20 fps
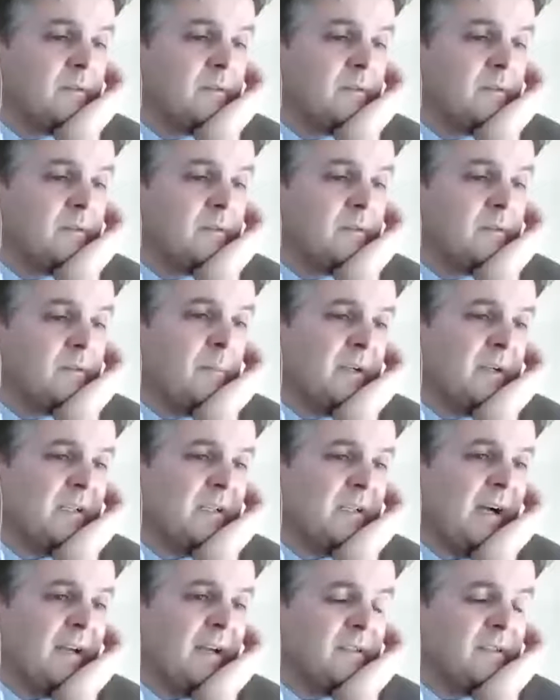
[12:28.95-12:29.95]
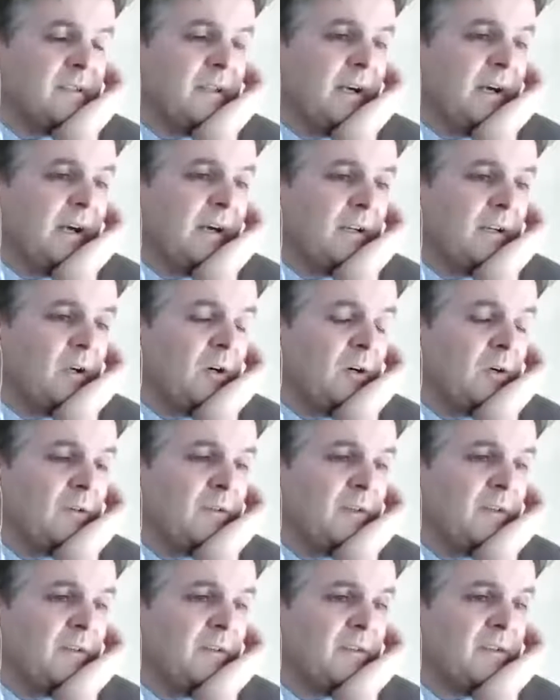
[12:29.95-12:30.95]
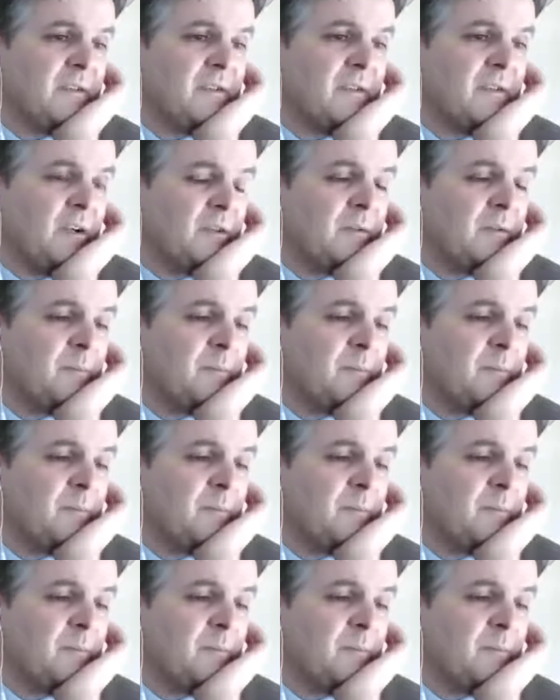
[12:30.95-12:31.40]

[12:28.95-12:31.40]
be more precise. There are no difference on the